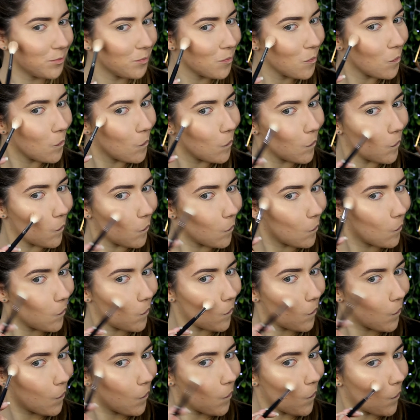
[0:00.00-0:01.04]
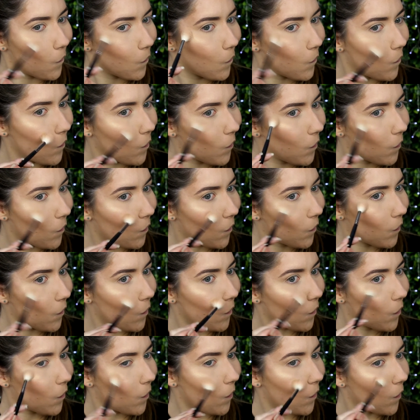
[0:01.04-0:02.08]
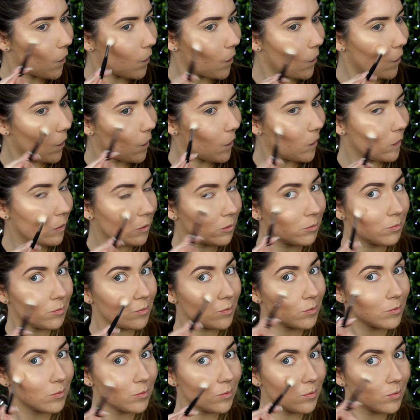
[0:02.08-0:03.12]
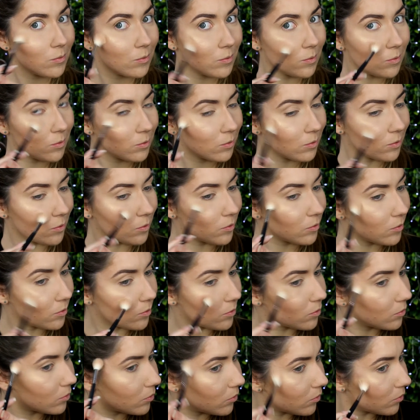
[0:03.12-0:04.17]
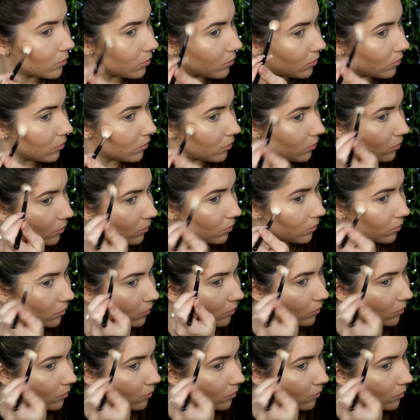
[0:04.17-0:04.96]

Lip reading: Nobody speaks.